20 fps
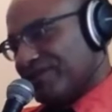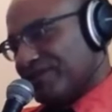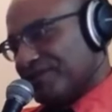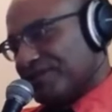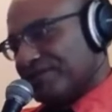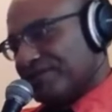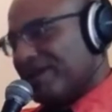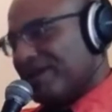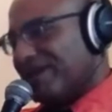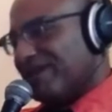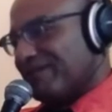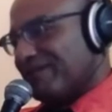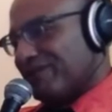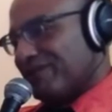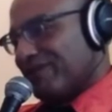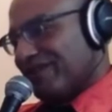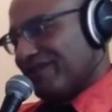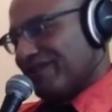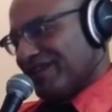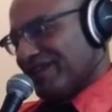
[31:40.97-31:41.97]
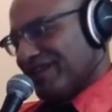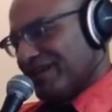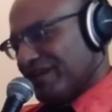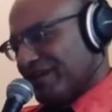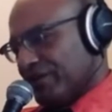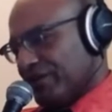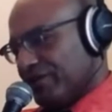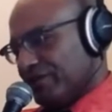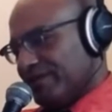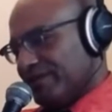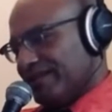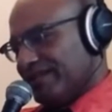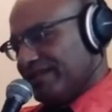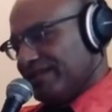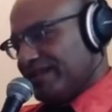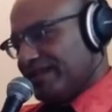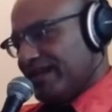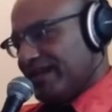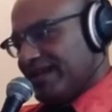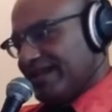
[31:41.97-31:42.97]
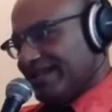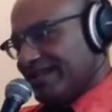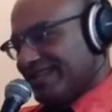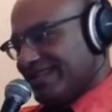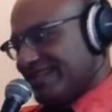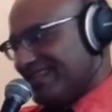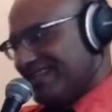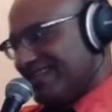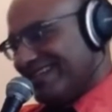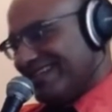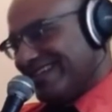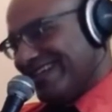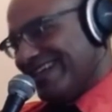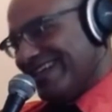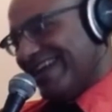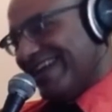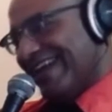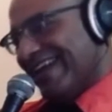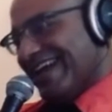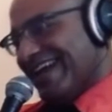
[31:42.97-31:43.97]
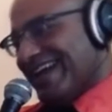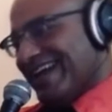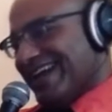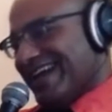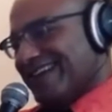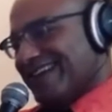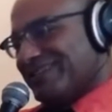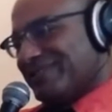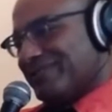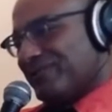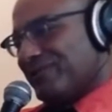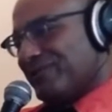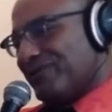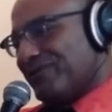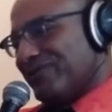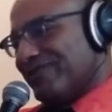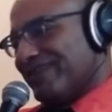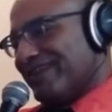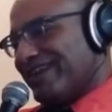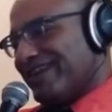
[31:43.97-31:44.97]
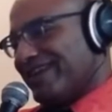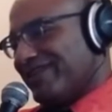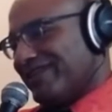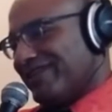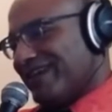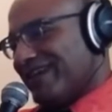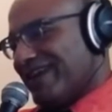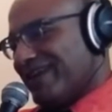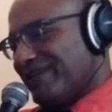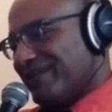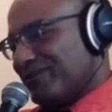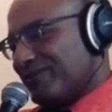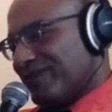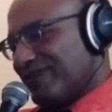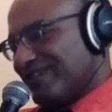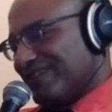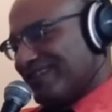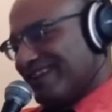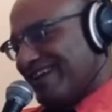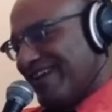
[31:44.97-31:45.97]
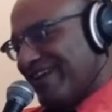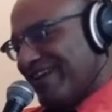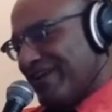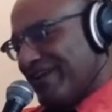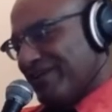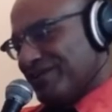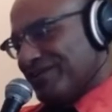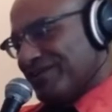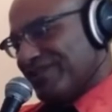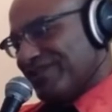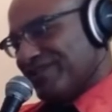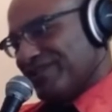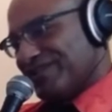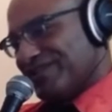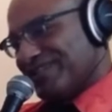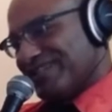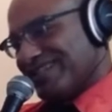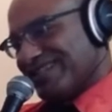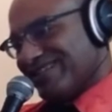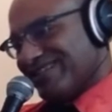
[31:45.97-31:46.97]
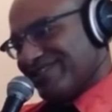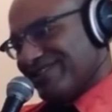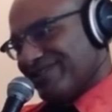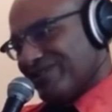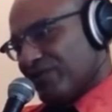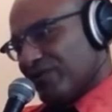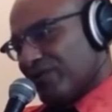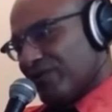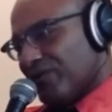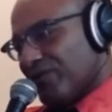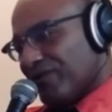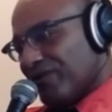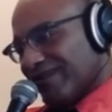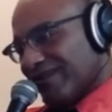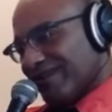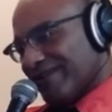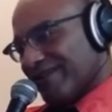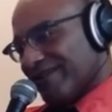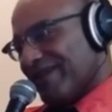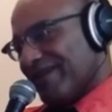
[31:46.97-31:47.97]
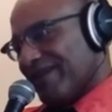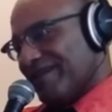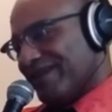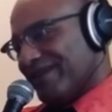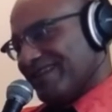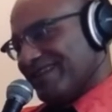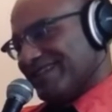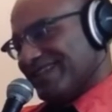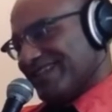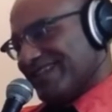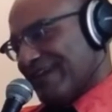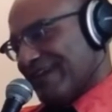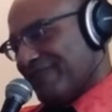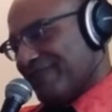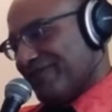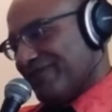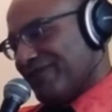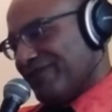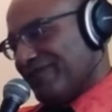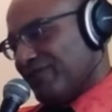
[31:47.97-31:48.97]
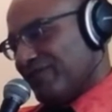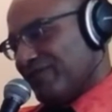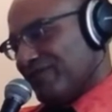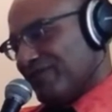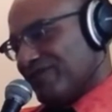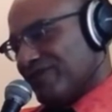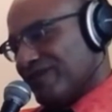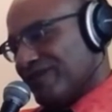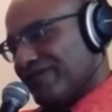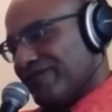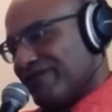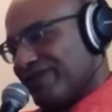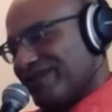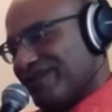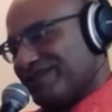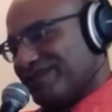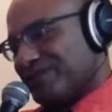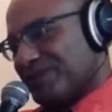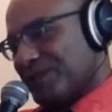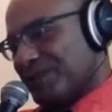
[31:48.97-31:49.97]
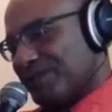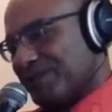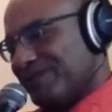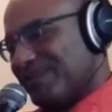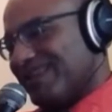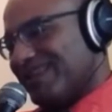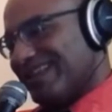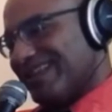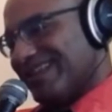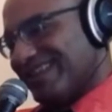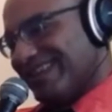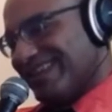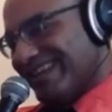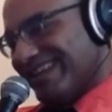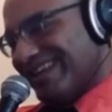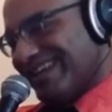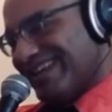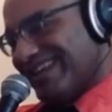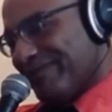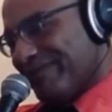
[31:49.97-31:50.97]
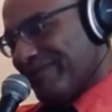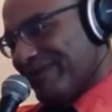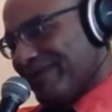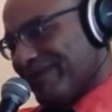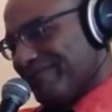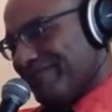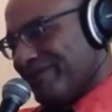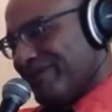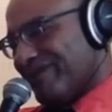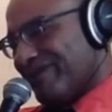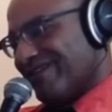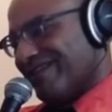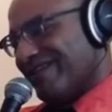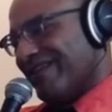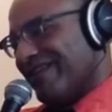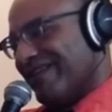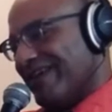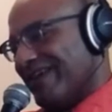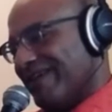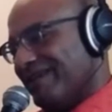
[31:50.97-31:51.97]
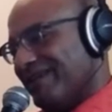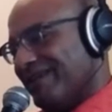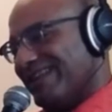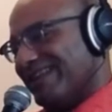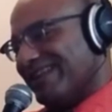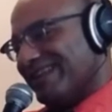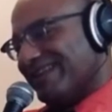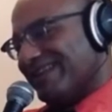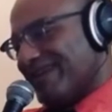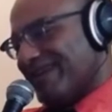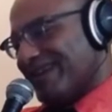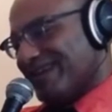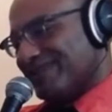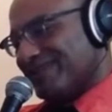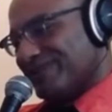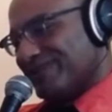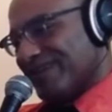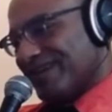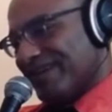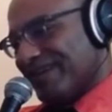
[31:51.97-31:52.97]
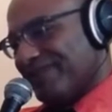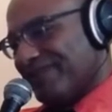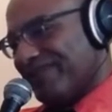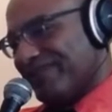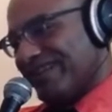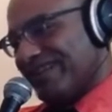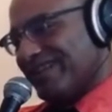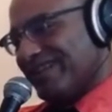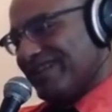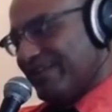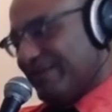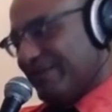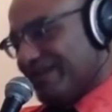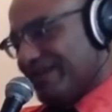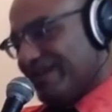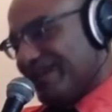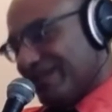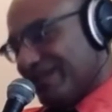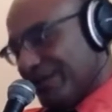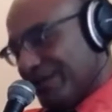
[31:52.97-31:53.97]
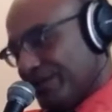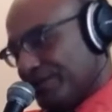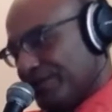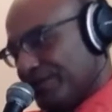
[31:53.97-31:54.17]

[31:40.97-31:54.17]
was smiling broadly. "You'll be dead." As the rodent let out a loud grunt, it was either a signal or a warning, because everything human or otherwise which had been leaning up at the bar immediately backed away, leaving a clear